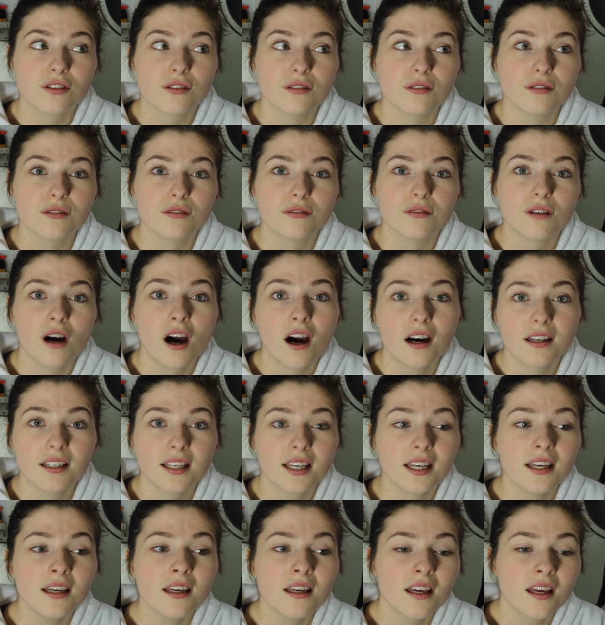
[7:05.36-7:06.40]
to
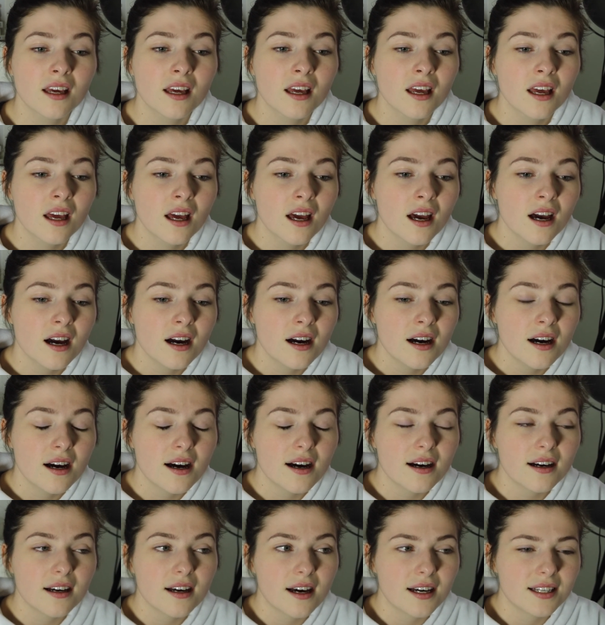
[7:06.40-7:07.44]
honey,
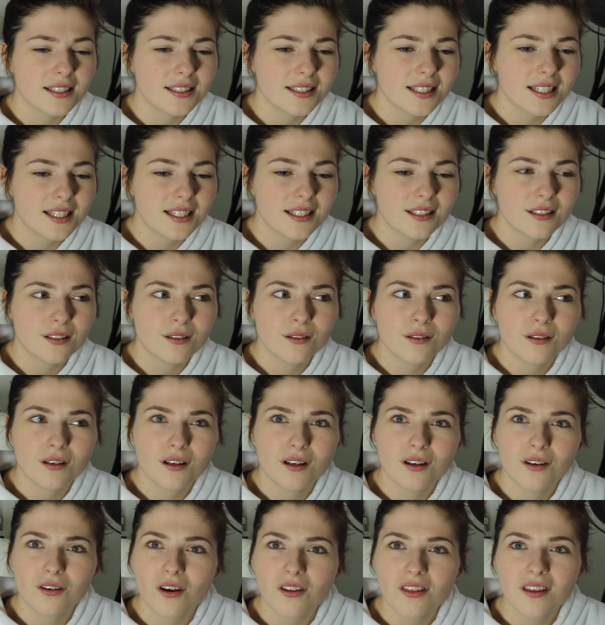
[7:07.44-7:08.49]
and then
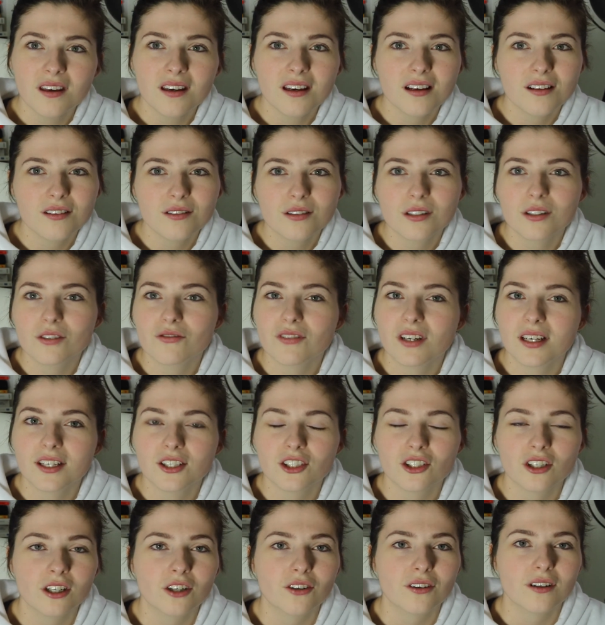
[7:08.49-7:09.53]
nothing else is really
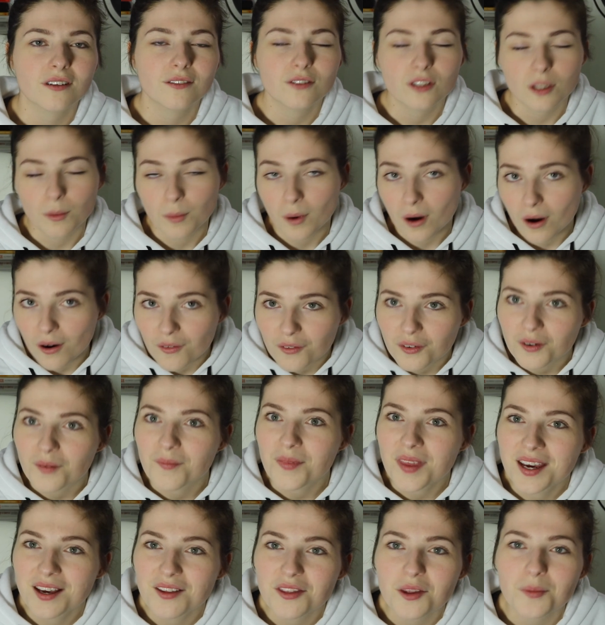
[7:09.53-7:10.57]
sugary obviously apart
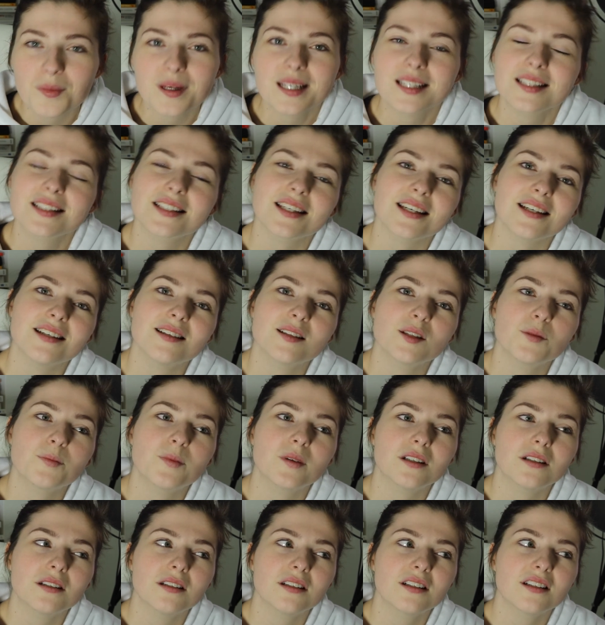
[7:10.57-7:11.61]
from the biscuits,
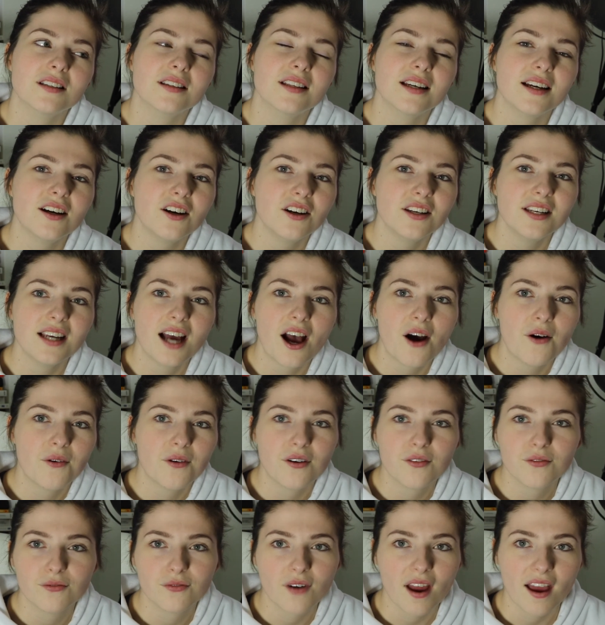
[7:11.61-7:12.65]
but they are
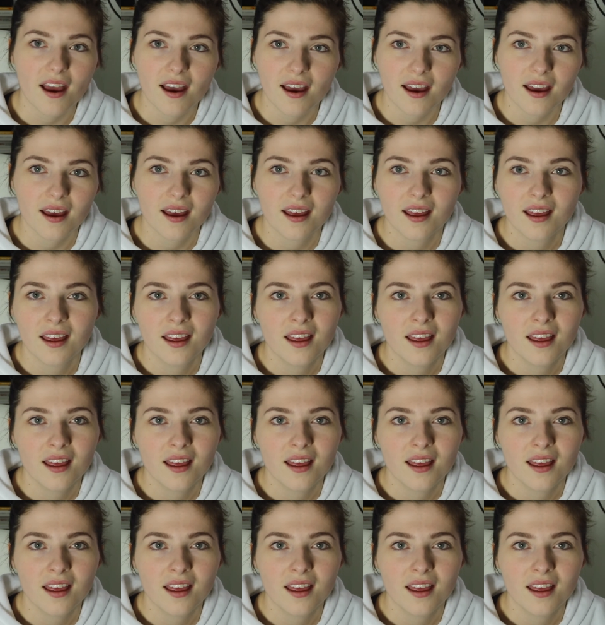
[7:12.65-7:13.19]
now rare.